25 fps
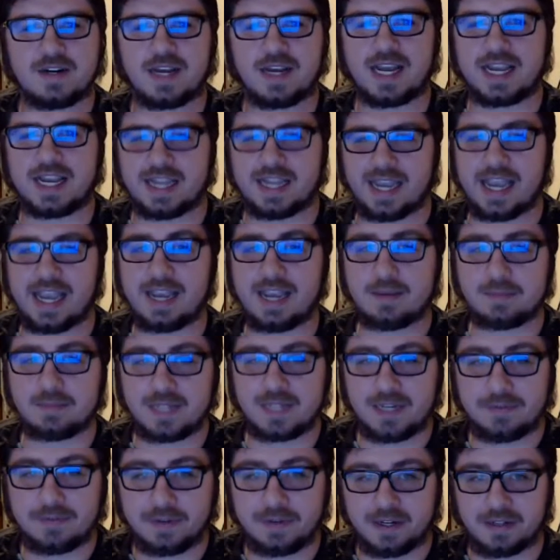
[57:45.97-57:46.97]
I am
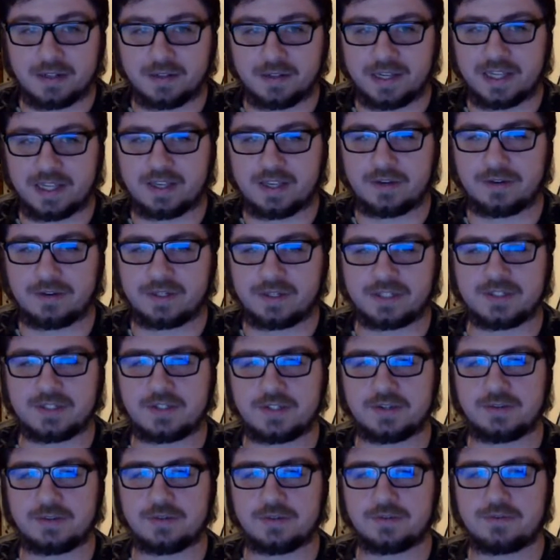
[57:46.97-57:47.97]
definitely going
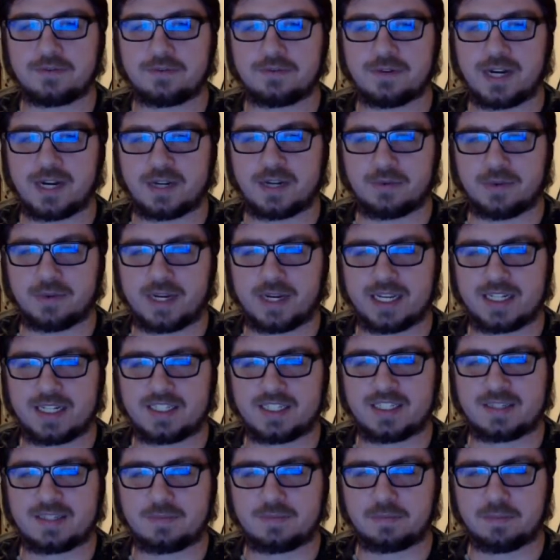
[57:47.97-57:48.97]
to Fright
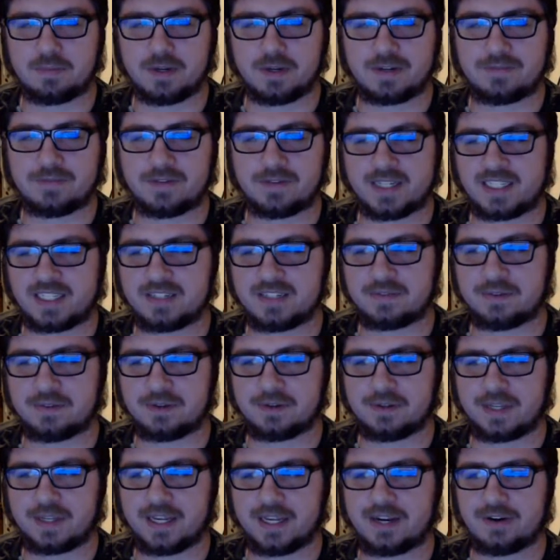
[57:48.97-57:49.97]
Read's Book
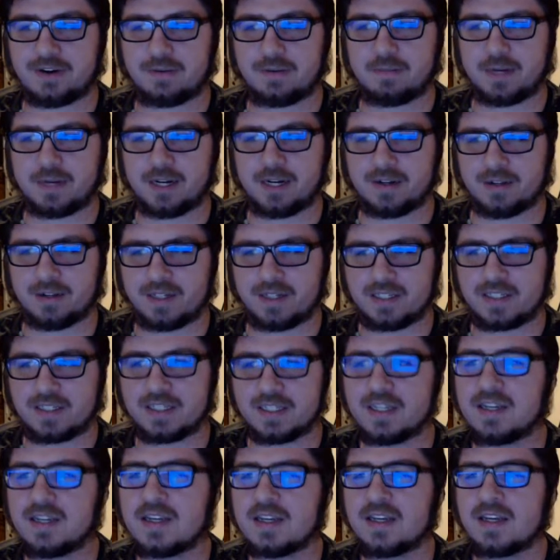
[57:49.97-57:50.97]
Festival here in Maryland.
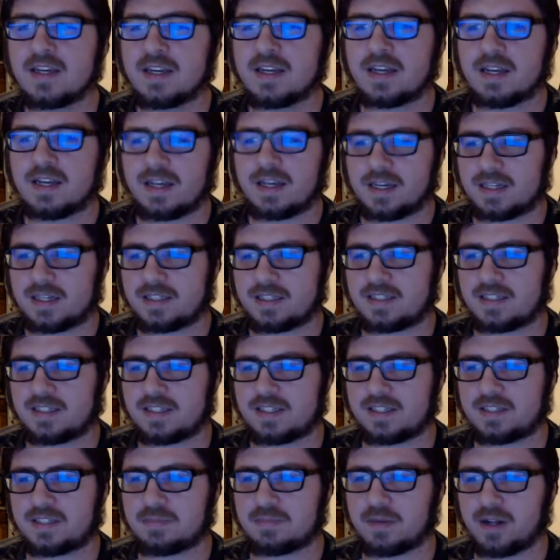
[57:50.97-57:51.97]
It's
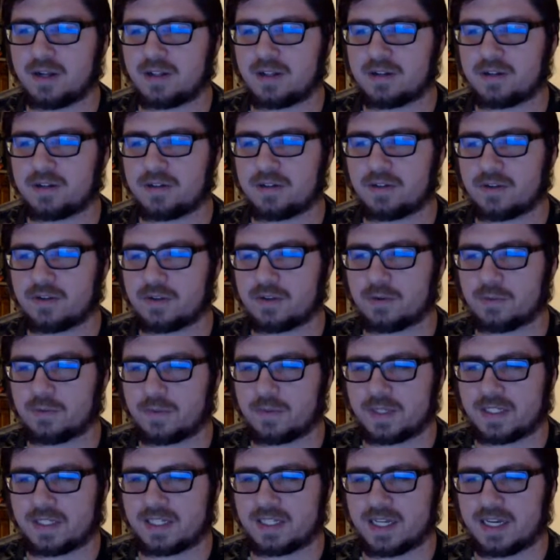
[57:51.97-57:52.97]
a smaller local
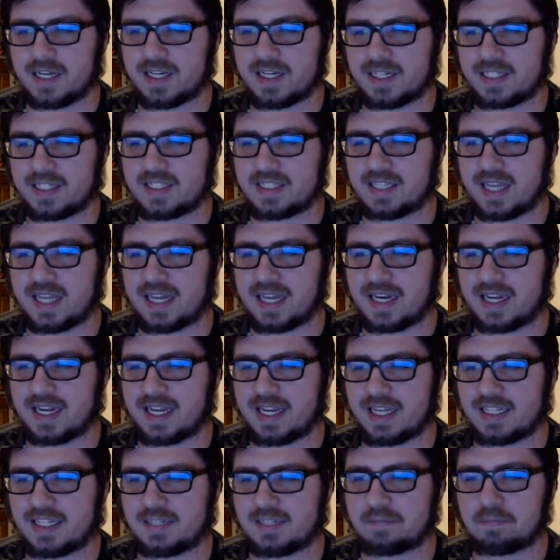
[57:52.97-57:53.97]
one to us that
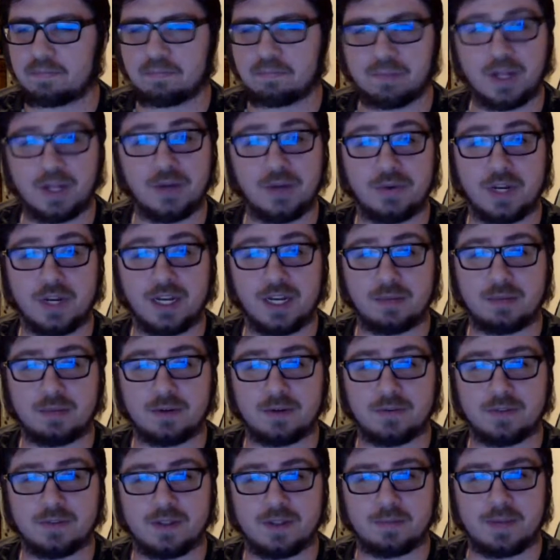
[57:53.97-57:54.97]
has blown up
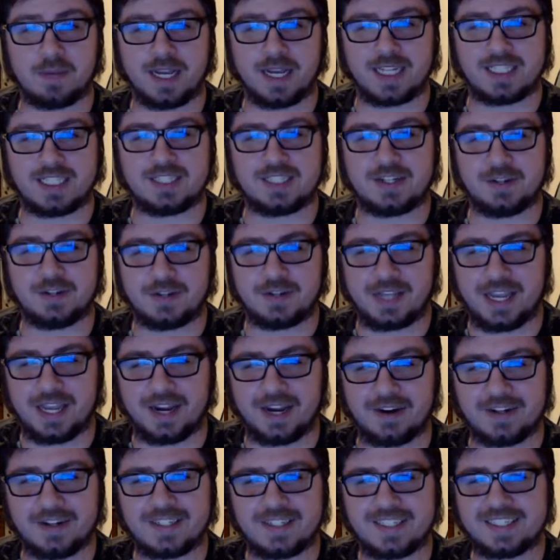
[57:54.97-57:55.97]
over the past 2
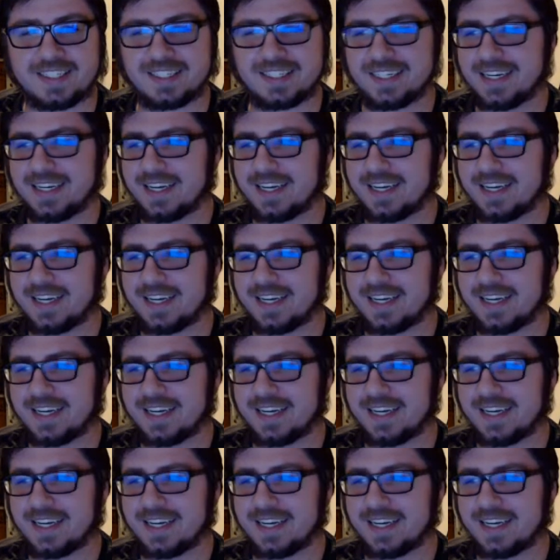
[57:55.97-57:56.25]
years.